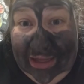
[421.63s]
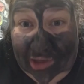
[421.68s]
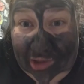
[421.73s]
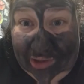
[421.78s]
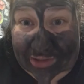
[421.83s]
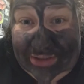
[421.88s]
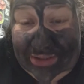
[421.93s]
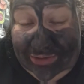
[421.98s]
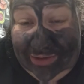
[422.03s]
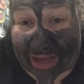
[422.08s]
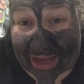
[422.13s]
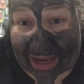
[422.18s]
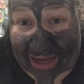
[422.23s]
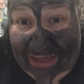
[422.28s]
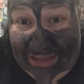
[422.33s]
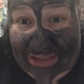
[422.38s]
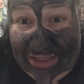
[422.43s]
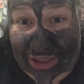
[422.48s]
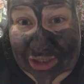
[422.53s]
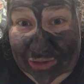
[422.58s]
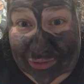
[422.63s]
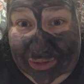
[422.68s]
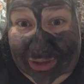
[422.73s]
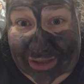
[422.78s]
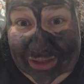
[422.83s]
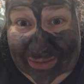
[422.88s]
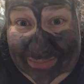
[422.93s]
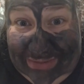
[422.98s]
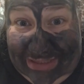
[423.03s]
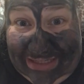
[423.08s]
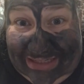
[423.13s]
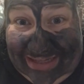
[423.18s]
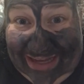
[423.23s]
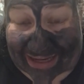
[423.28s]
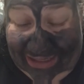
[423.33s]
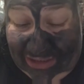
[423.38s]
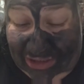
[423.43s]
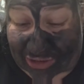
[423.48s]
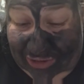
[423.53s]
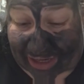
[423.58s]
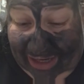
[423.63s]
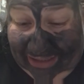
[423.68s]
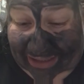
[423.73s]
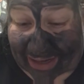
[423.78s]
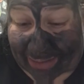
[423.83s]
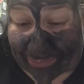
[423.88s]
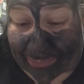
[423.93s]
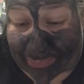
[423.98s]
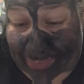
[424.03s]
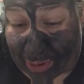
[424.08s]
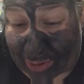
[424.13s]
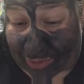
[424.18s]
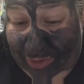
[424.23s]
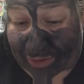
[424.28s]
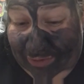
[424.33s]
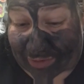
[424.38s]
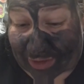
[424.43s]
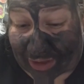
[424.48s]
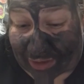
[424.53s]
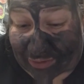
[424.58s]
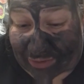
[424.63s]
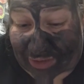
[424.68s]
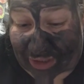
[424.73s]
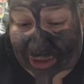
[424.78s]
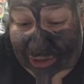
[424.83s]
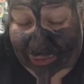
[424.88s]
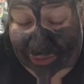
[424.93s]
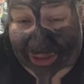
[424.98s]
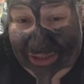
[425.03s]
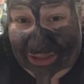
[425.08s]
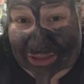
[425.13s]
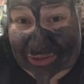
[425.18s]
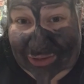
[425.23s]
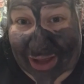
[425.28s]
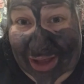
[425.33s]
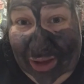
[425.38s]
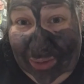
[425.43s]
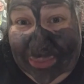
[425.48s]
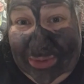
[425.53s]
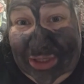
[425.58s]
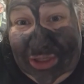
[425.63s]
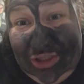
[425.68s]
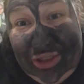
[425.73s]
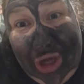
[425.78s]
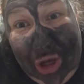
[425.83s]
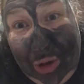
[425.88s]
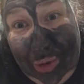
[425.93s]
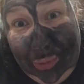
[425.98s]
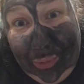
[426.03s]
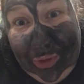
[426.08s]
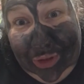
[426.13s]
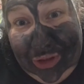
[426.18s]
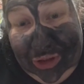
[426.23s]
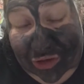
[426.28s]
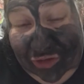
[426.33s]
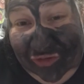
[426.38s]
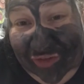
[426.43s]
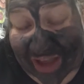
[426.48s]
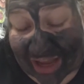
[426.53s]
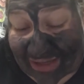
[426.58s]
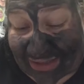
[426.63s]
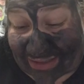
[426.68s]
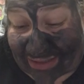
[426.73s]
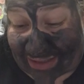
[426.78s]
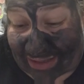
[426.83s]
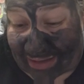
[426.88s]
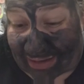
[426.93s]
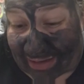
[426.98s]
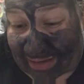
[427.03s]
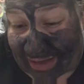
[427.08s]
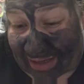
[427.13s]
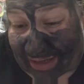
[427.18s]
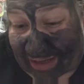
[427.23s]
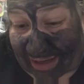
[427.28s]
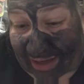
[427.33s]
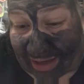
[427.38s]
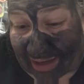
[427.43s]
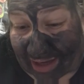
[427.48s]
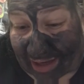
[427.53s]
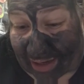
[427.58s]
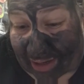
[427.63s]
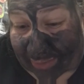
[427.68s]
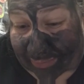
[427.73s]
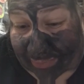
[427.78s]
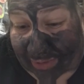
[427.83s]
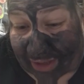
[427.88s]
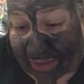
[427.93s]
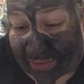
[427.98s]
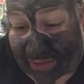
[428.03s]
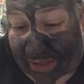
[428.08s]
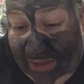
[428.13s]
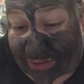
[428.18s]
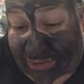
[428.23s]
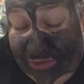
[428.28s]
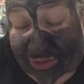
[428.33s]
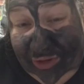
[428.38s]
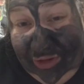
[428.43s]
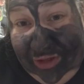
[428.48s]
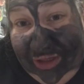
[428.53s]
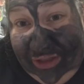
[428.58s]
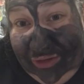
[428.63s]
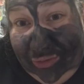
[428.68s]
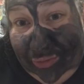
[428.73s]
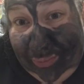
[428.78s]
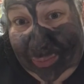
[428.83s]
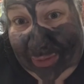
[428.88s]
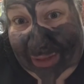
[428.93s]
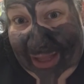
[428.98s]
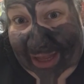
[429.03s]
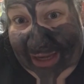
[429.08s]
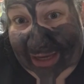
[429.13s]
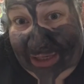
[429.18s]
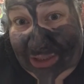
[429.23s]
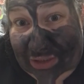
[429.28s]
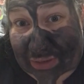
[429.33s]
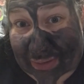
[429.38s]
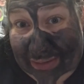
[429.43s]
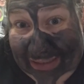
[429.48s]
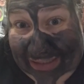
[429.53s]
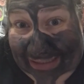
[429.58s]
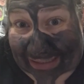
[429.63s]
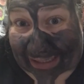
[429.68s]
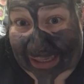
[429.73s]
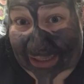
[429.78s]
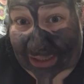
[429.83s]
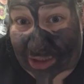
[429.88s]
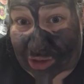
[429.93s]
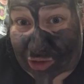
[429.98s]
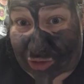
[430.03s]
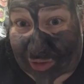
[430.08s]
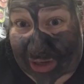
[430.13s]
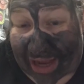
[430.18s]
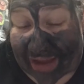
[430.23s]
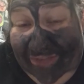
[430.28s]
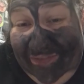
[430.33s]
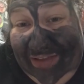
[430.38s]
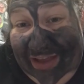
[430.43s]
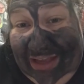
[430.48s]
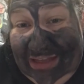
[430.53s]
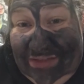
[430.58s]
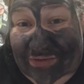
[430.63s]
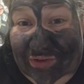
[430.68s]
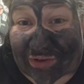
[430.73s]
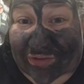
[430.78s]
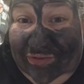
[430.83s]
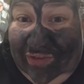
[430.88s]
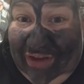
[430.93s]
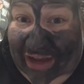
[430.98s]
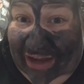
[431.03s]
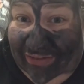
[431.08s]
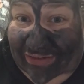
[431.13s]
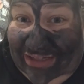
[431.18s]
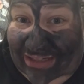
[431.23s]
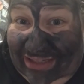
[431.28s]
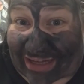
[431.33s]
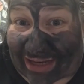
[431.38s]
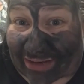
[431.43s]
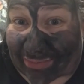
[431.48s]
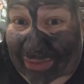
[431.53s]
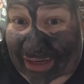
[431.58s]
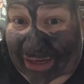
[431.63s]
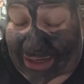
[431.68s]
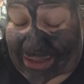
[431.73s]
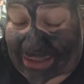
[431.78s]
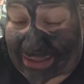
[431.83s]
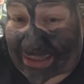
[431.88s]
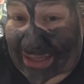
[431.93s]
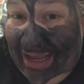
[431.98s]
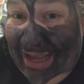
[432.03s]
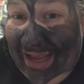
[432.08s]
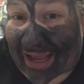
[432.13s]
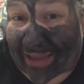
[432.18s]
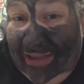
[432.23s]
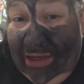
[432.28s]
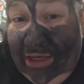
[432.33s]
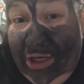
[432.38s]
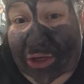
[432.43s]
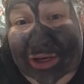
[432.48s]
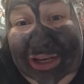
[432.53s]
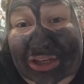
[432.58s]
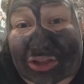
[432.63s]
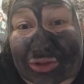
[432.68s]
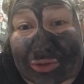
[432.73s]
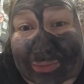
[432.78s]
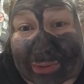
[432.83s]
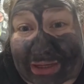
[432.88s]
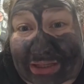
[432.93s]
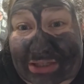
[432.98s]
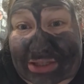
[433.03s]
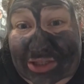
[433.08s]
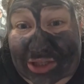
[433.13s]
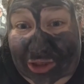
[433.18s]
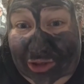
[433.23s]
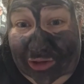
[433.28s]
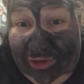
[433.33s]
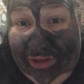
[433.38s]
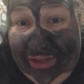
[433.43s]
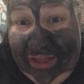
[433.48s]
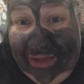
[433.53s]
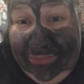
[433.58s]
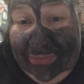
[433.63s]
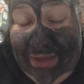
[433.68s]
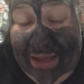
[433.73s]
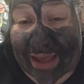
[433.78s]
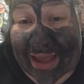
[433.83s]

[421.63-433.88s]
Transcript: It also has eucalyptus extract, and both of those are going to help to tone your face. And then so you need to apply it to a clean, dry face for 5 to 10 minutes, and then you need to rinse thoroughly.